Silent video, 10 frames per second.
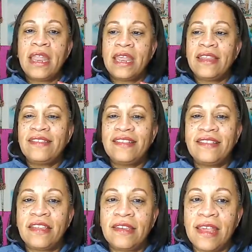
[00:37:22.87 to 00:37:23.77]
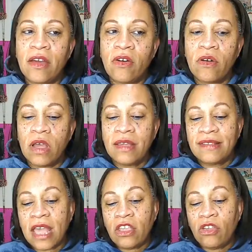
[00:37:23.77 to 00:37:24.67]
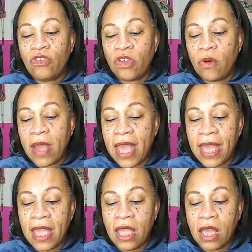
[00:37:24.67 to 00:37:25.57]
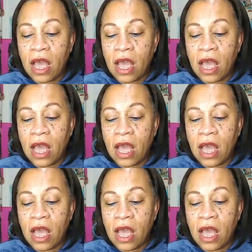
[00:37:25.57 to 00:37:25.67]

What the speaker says: Now this is the deal. Say you do a